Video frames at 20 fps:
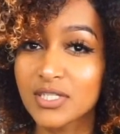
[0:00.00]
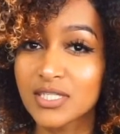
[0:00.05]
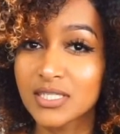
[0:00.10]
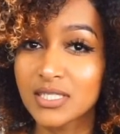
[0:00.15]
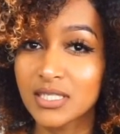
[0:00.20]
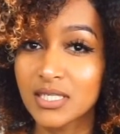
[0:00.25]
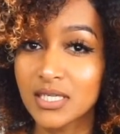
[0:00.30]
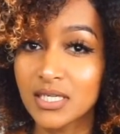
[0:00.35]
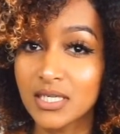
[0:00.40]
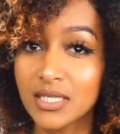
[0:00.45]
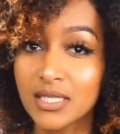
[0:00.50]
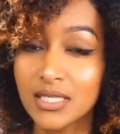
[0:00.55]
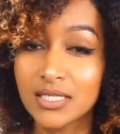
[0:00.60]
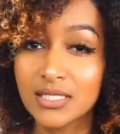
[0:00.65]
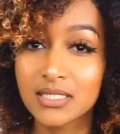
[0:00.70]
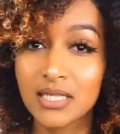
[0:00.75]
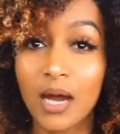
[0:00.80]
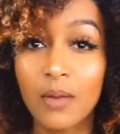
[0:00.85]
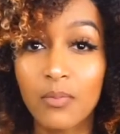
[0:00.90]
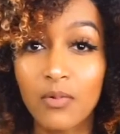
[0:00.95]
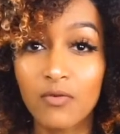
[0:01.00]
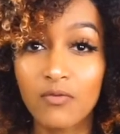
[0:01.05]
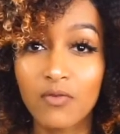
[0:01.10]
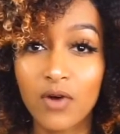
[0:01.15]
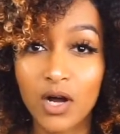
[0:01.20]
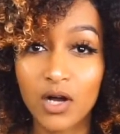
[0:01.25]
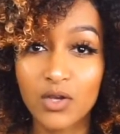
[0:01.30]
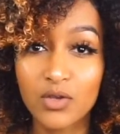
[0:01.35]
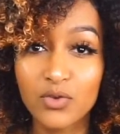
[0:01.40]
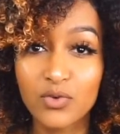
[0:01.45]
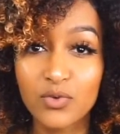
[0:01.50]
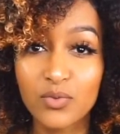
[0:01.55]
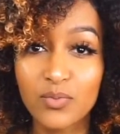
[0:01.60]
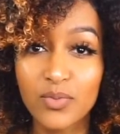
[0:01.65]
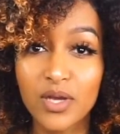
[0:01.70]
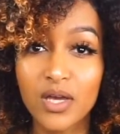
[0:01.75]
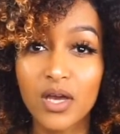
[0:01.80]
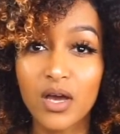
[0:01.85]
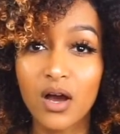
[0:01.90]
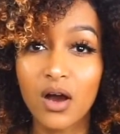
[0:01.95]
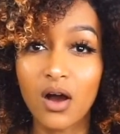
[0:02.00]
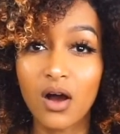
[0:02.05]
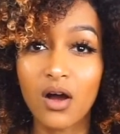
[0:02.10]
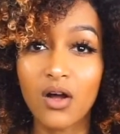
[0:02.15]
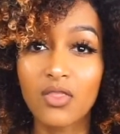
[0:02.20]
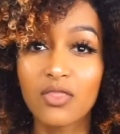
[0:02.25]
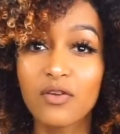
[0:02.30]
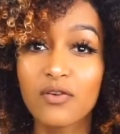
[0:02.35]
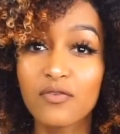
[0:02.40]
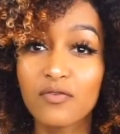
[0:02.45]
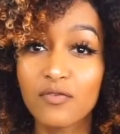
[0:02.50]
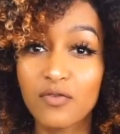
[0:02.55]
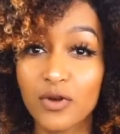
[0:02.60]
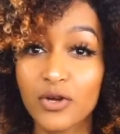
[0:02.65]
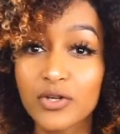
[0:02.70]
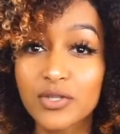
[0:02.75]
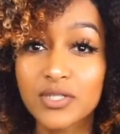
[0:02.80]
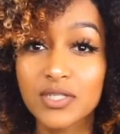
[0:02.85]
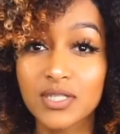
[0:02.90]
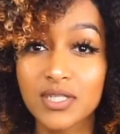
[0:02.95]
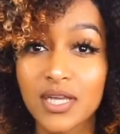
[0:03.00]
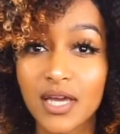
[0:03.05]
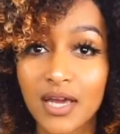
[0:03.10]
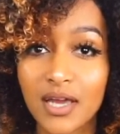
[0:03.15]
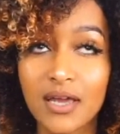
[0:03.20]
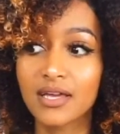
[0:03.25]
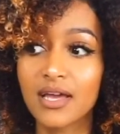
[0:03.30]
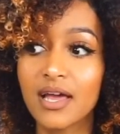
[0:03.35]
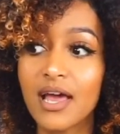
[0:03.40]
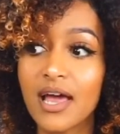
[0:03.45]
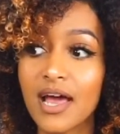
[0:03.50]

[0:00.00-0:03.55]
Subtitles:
see this type of volume on the first day.